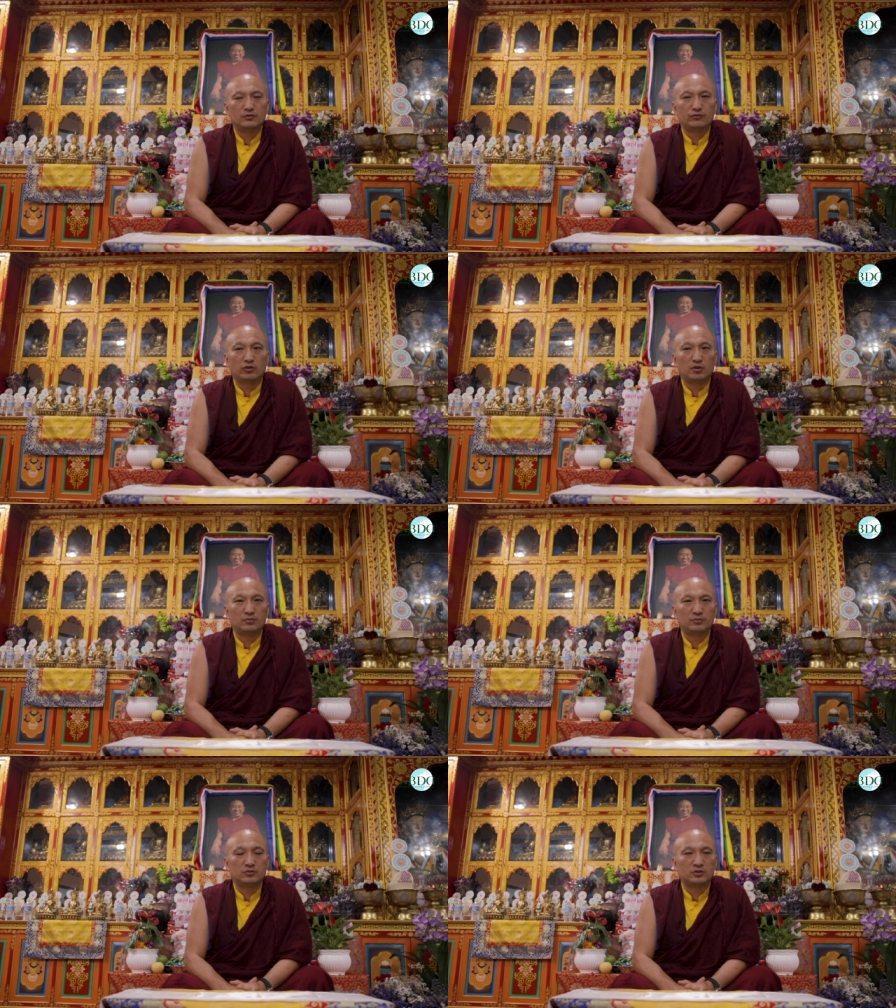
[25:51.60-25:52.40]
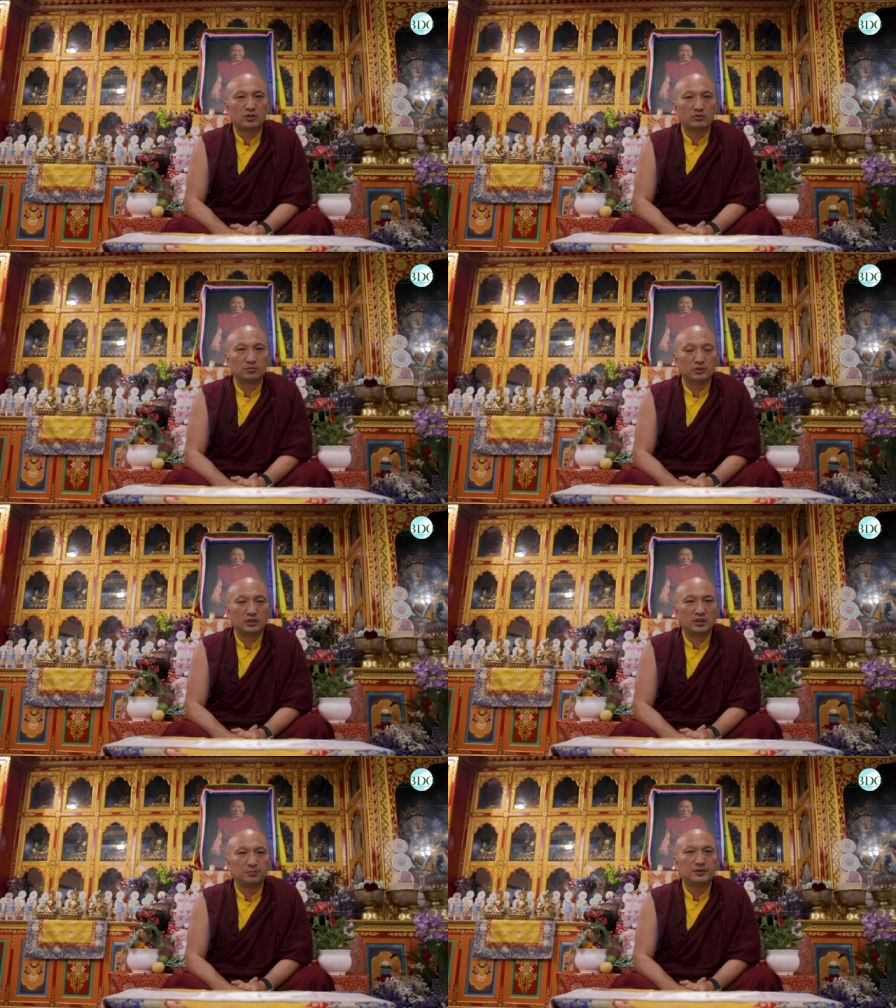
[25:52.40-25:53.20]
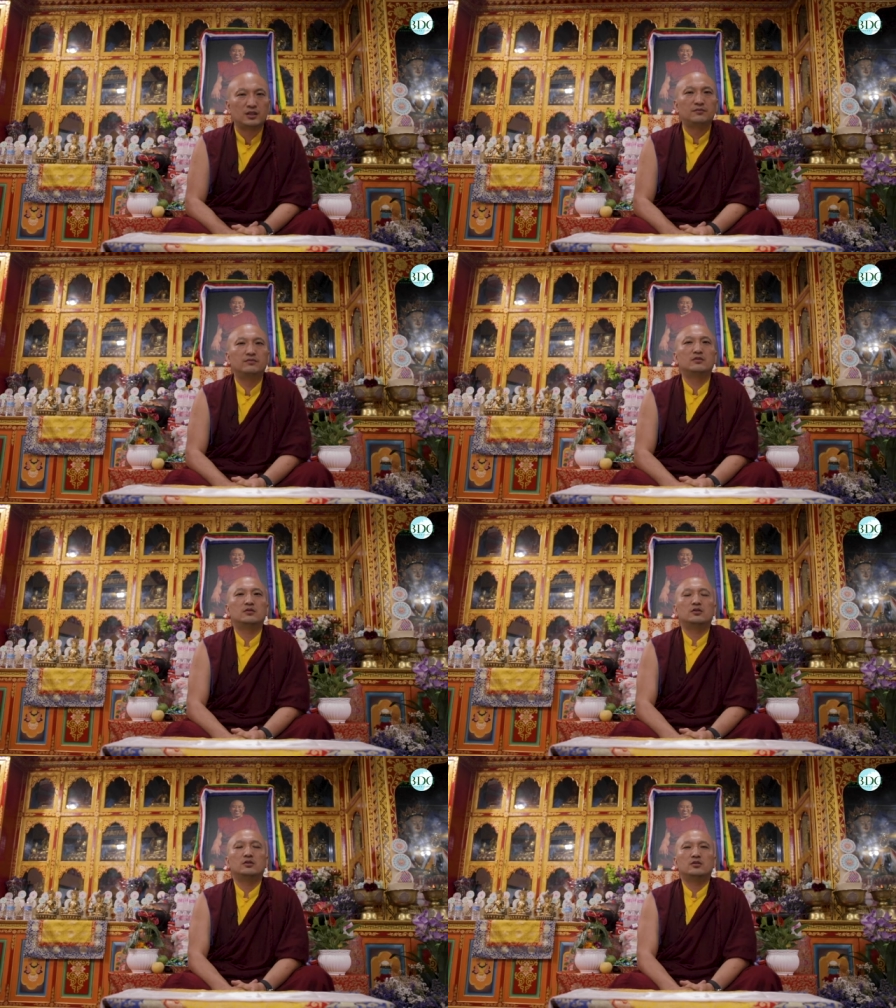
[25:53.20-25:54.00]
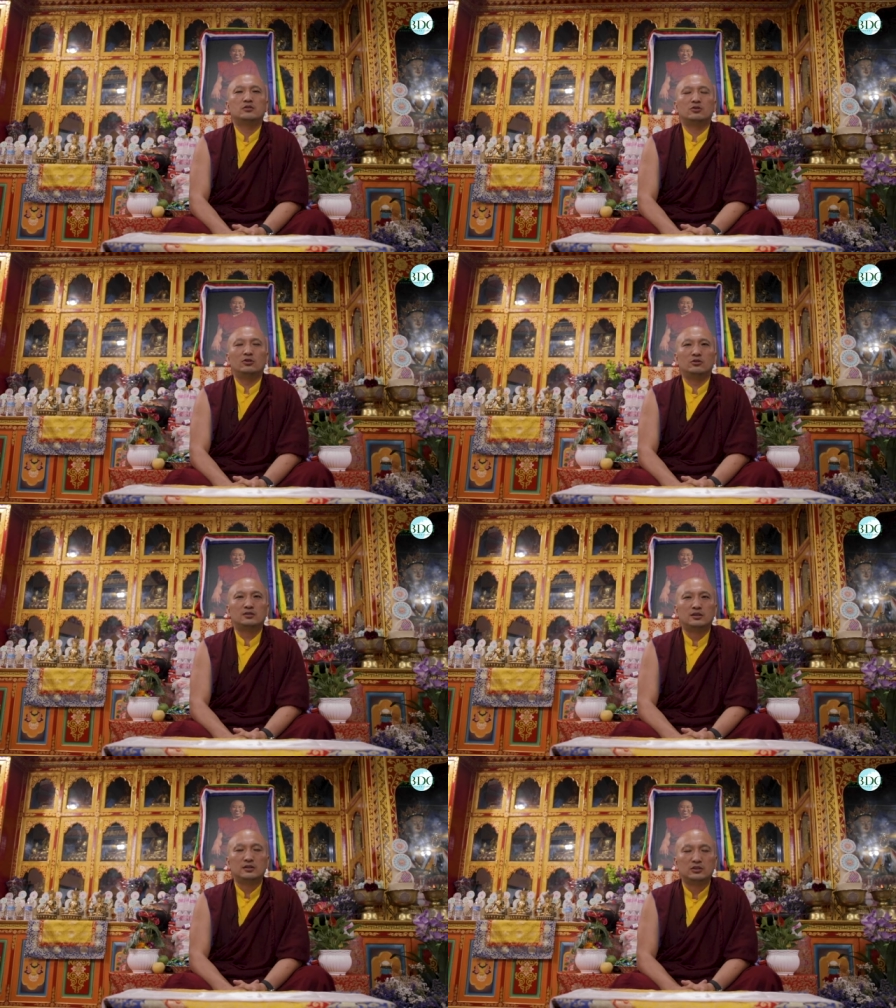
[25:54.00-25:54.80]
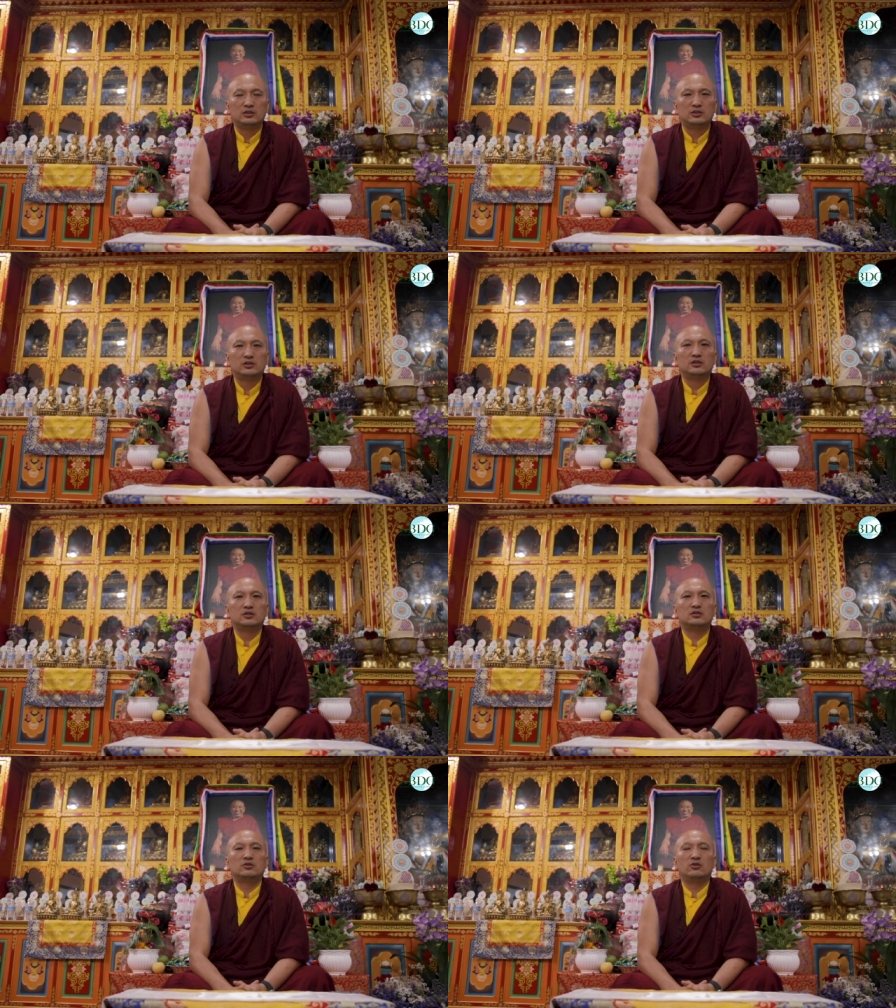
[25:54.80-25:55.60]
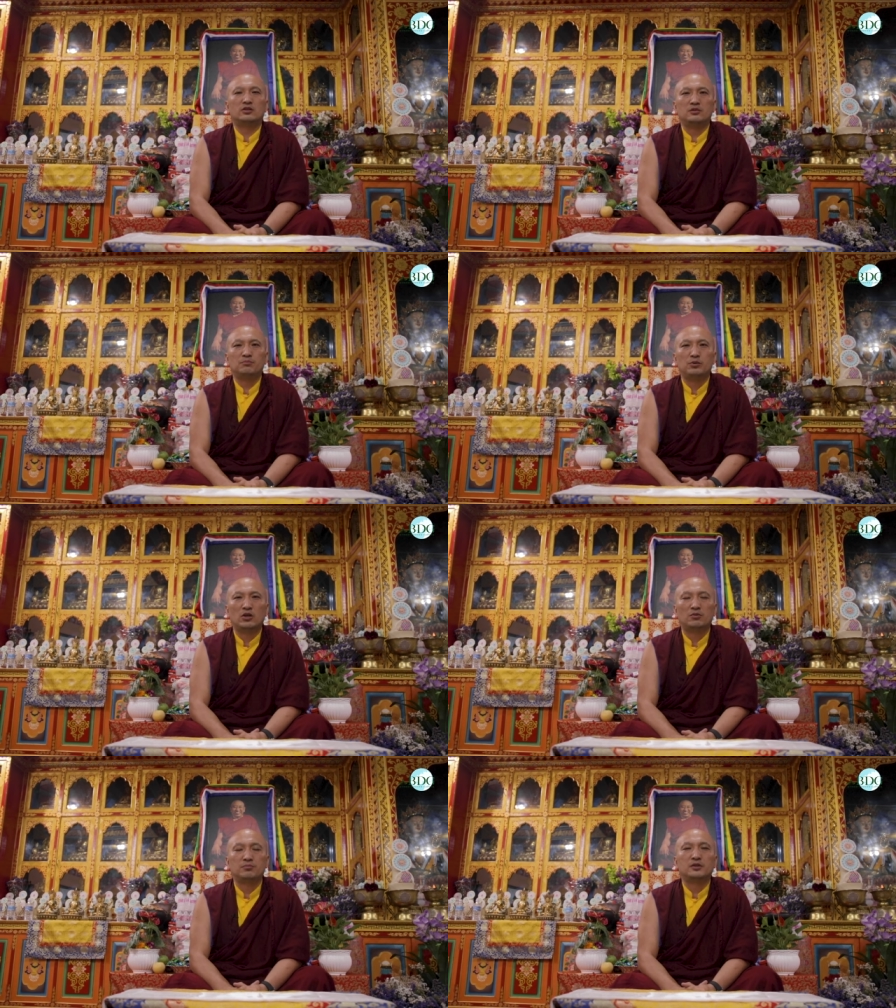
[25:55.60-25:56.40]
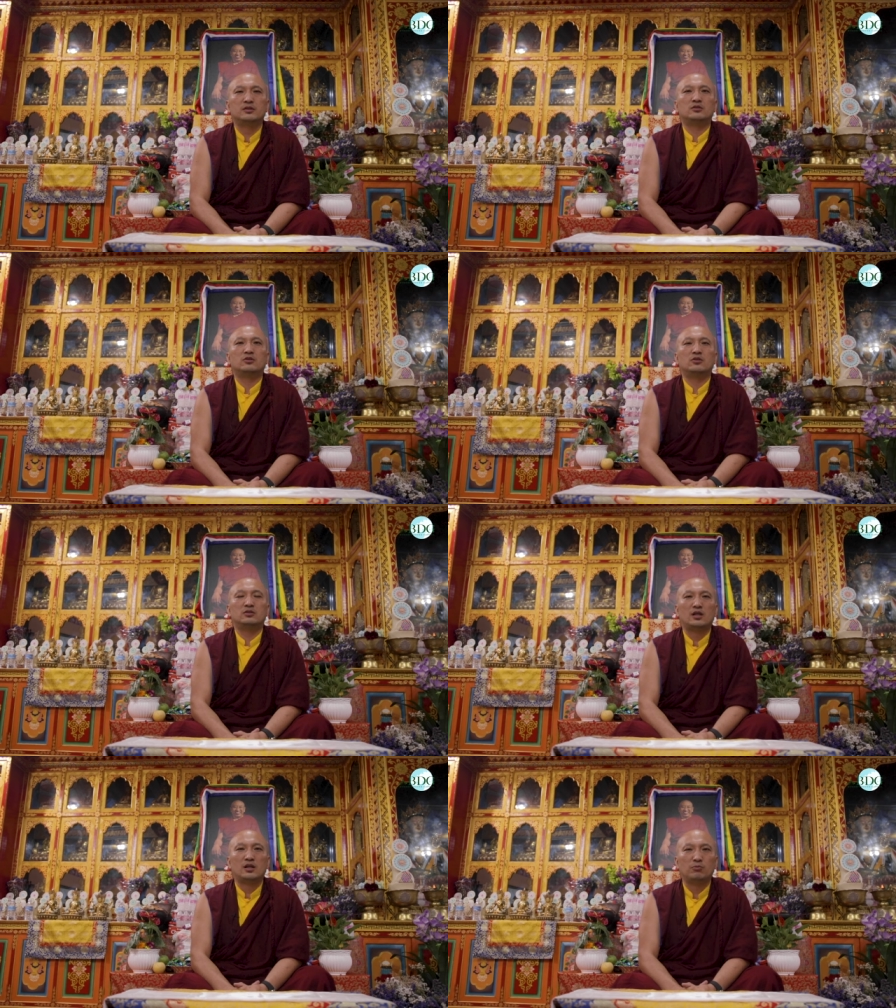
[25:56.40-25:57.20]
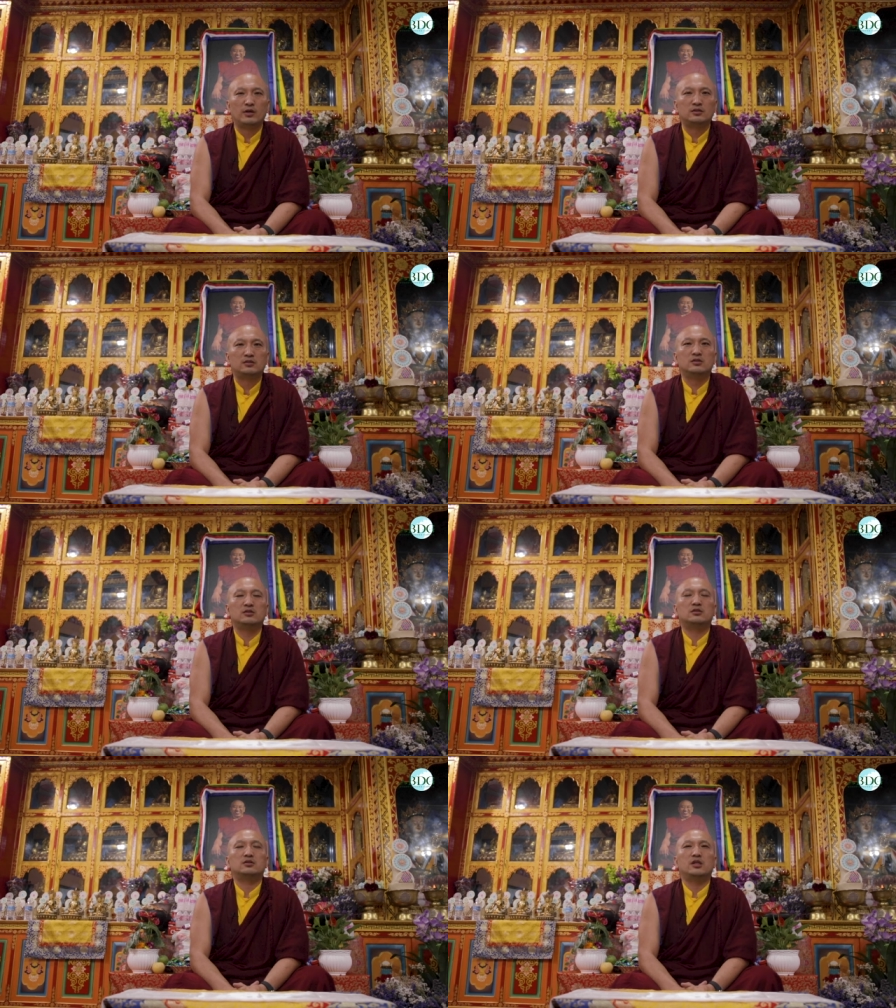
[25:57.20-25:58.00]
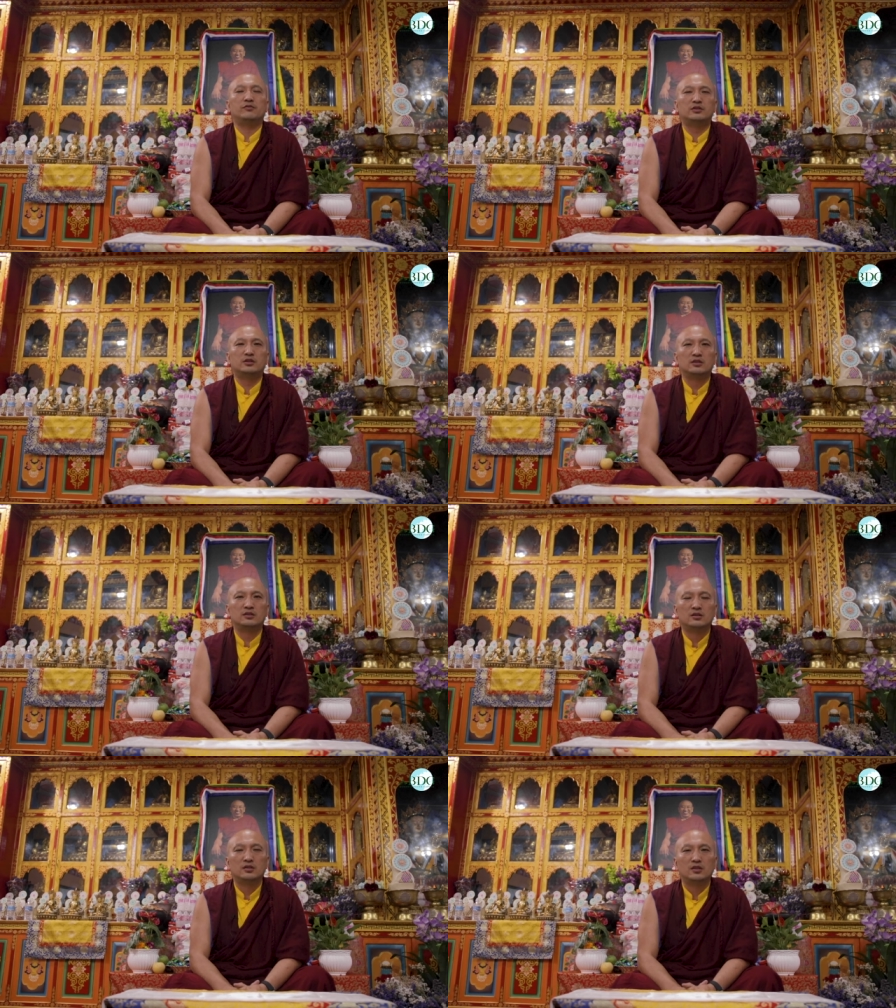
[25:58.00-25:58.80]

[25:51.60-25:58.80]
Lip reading: from Thrangu Rinpoche himself. So all the teachings, all the empowerment, all the advices, everything.